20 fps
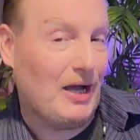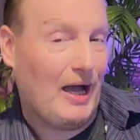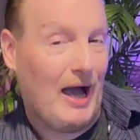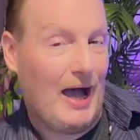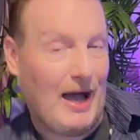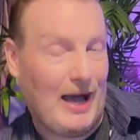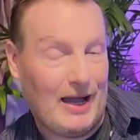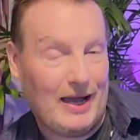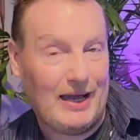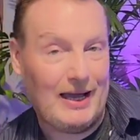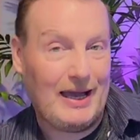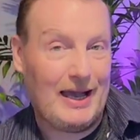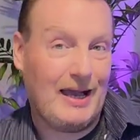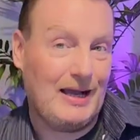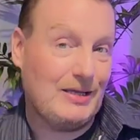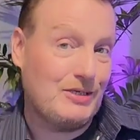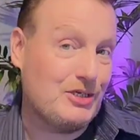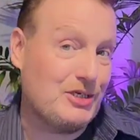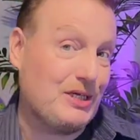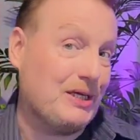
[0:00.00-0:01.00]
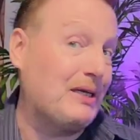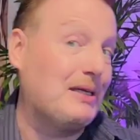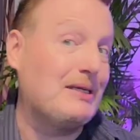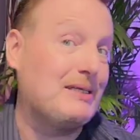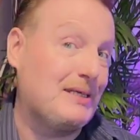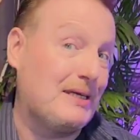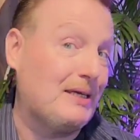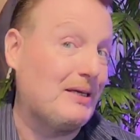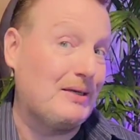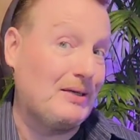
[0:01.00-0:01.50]
and she
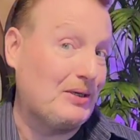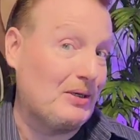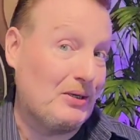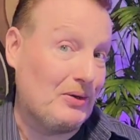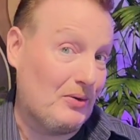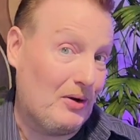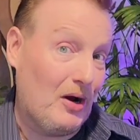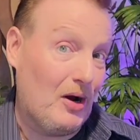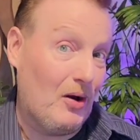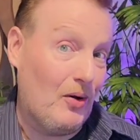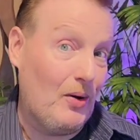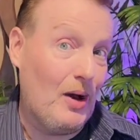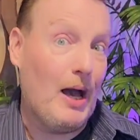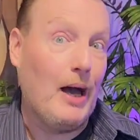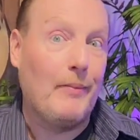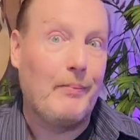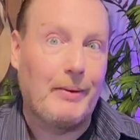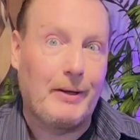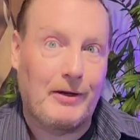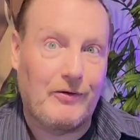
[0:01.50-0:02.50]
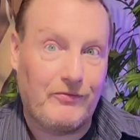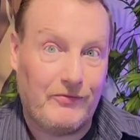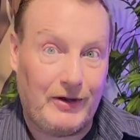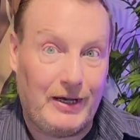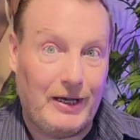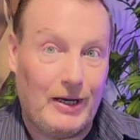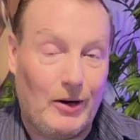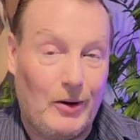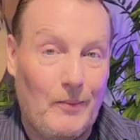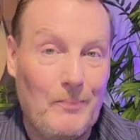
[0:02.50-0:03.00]
didn't grow. Epic
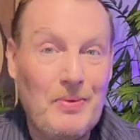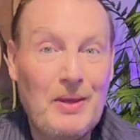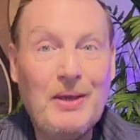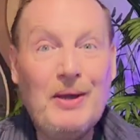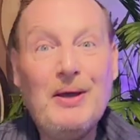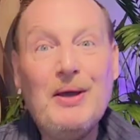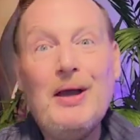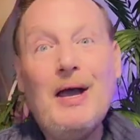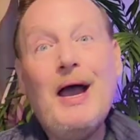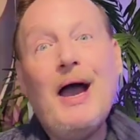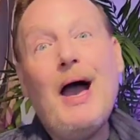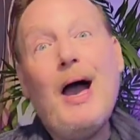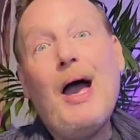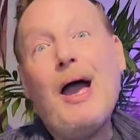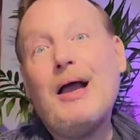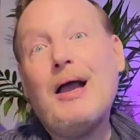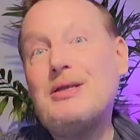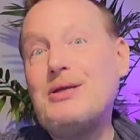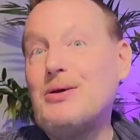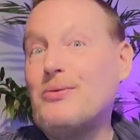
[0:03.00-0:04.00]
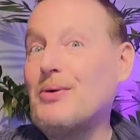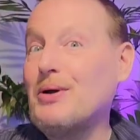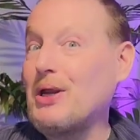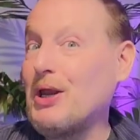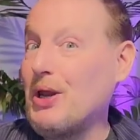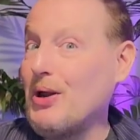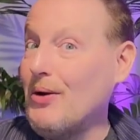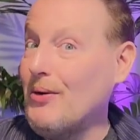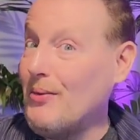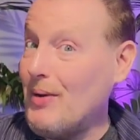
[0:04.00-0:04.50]
fail. What? And you wanna
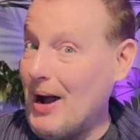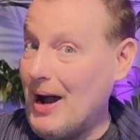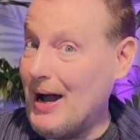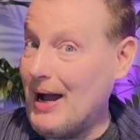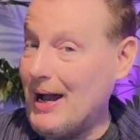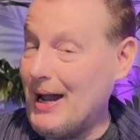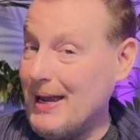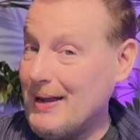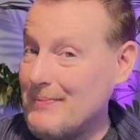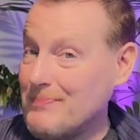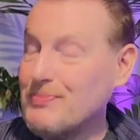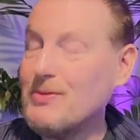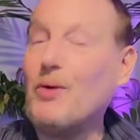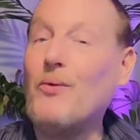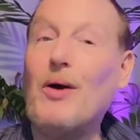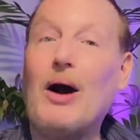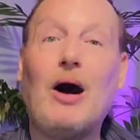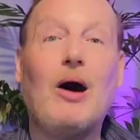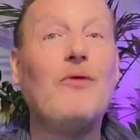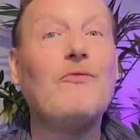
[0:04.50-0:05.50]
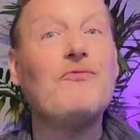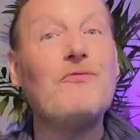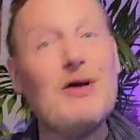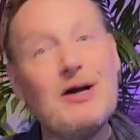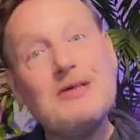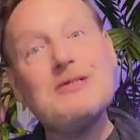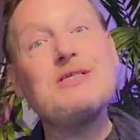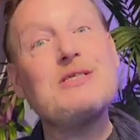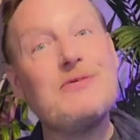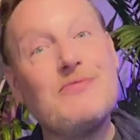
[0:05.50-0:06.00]
know why? Well,
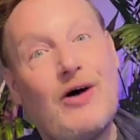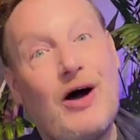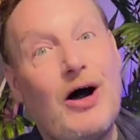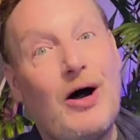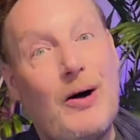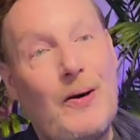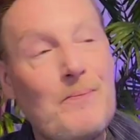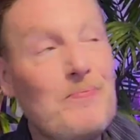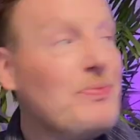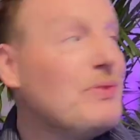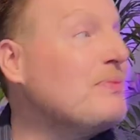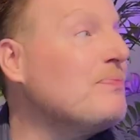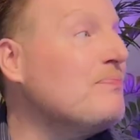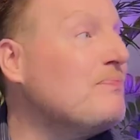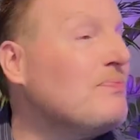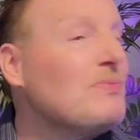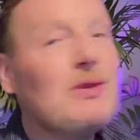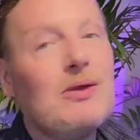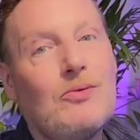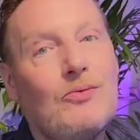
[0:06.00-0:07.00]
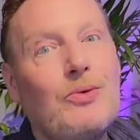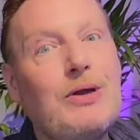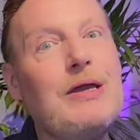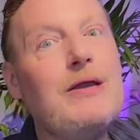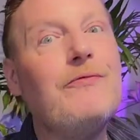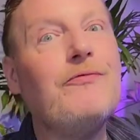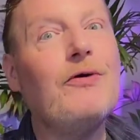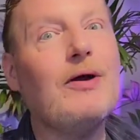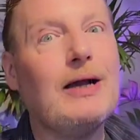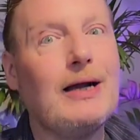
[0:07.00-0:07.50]
first of all, we
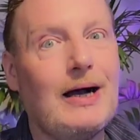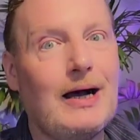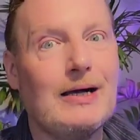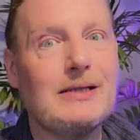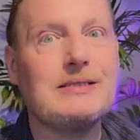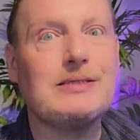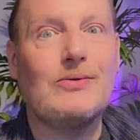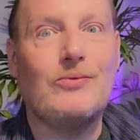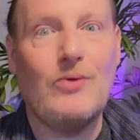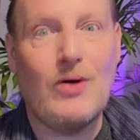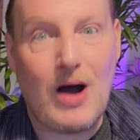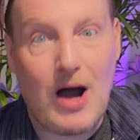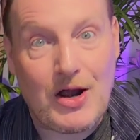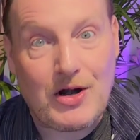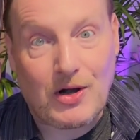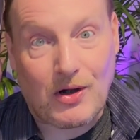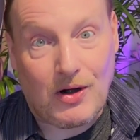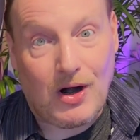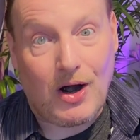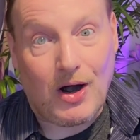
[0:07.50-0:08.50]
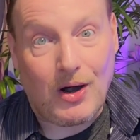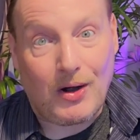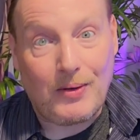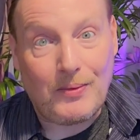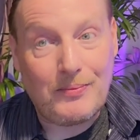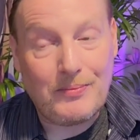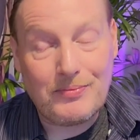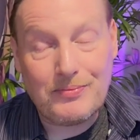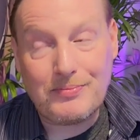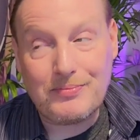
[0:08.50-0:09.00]
forgot to water her.
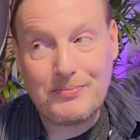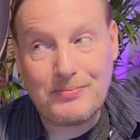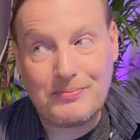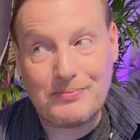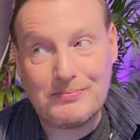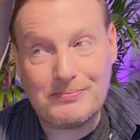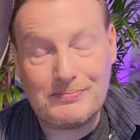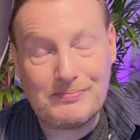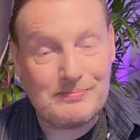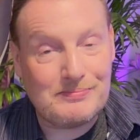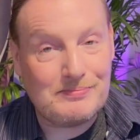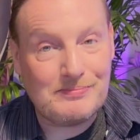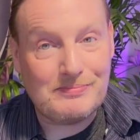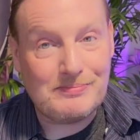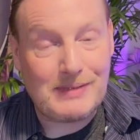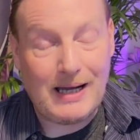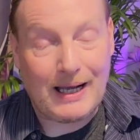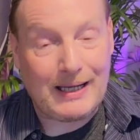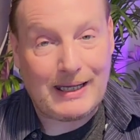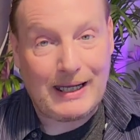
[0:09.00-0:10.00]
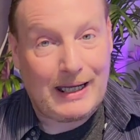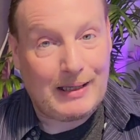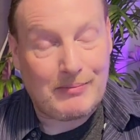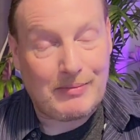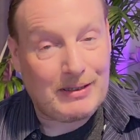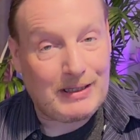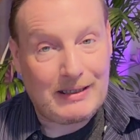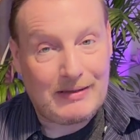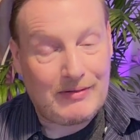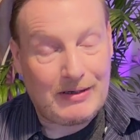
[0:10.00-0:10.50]
I can't
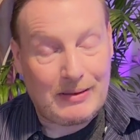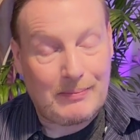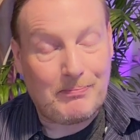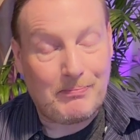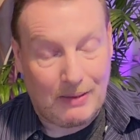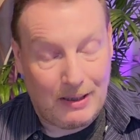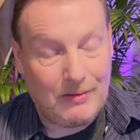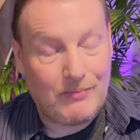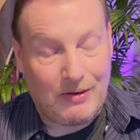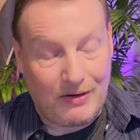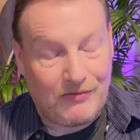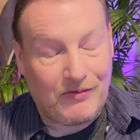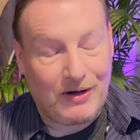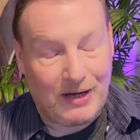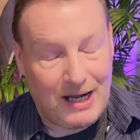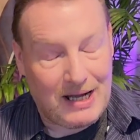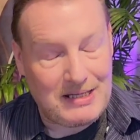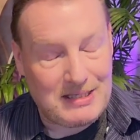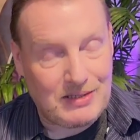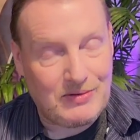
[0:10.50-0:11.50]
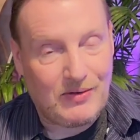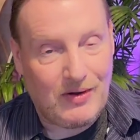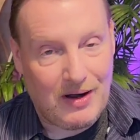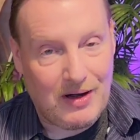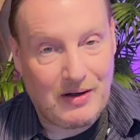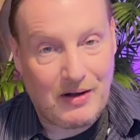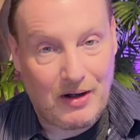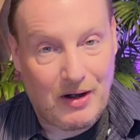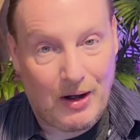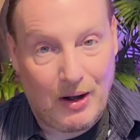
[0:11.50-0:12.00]
believe it, but we forgot to
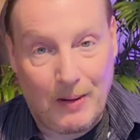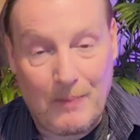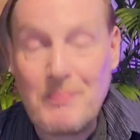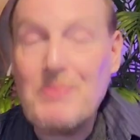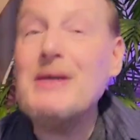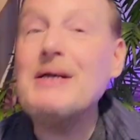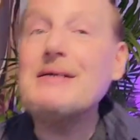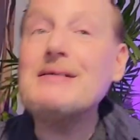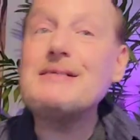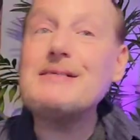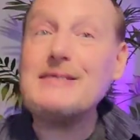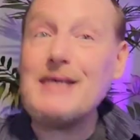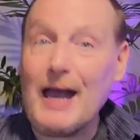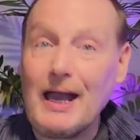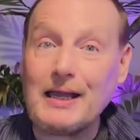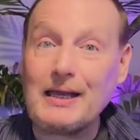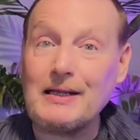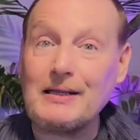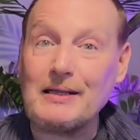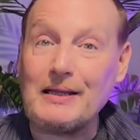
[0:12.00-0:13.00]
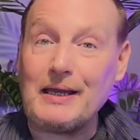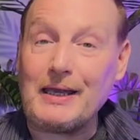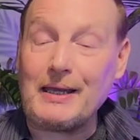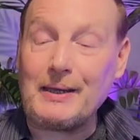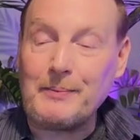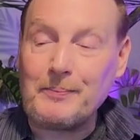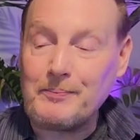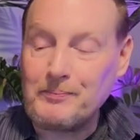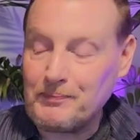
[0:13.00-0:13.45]
water her. Secondly,